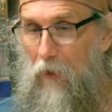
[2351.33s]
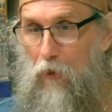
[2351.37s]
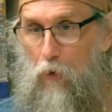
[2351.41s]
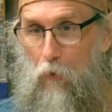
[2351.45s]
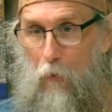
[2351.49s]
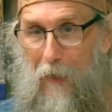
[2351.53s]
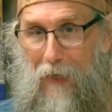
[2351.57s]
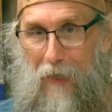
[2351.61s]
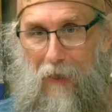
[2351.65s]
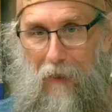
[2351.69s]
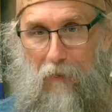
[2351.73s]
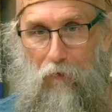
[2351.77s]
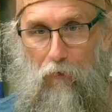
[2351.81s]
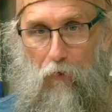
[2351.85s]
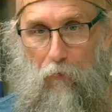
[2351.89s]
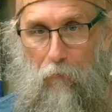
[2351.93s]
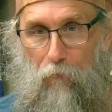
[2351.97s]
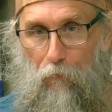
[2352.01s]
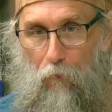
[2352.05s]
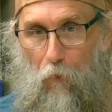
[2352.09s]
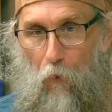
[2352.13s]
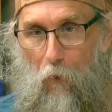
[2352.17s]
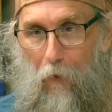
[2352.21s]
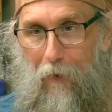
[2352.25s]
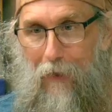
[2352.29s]
you can do
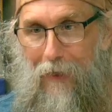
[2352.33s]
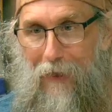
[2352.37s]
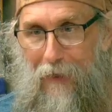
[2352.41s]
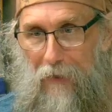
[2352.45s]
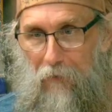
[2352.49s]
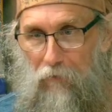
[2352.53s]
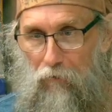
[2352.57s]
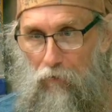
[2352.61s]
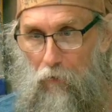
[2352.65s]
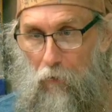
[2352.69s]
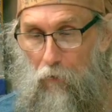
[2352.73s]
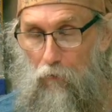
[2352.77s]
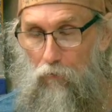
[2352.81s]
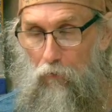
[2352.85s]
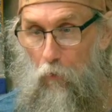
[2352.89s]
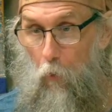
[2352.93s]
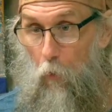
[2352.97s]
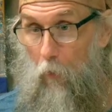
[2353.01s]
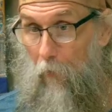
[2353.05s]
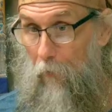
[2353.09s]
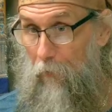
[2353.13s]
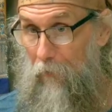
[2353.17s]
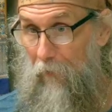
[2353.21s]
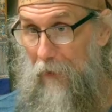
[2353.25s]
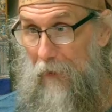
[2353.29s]
for a church
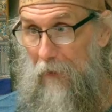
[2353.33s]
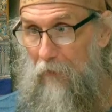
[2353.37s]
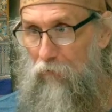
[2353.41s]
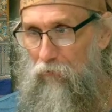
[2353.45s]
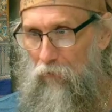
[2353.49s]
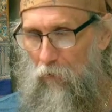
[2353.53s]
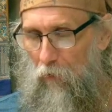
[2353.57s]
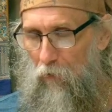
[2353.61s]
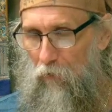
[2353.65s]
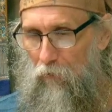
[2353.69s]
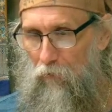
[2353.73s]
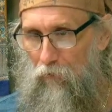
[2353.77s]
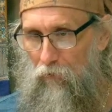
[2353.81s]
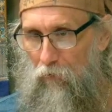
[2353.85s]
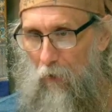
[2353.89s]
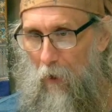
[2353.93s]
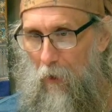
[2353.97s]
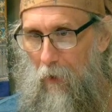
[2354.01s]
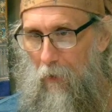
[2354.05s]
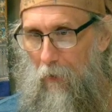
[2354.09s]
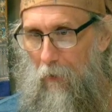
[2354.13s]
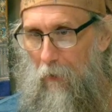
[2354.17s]
or the church